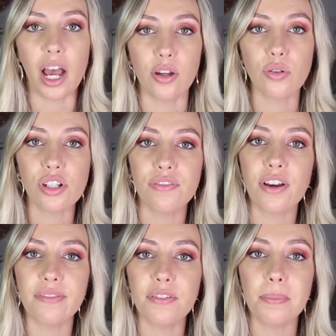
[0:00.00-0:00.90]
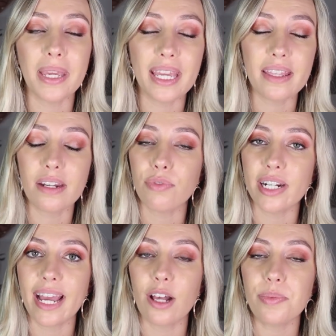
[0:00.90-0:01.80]
I also find for me that it
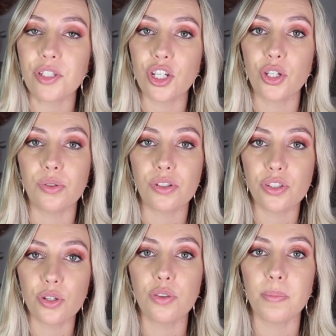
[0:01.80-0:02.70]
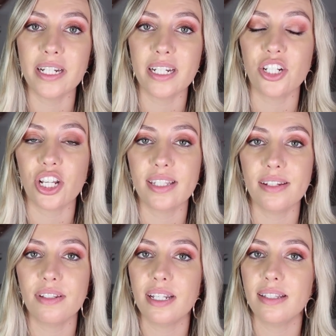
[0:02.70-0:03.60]
really helps to soothe my
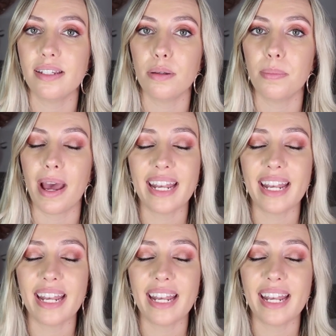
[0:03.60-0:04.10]
digestive system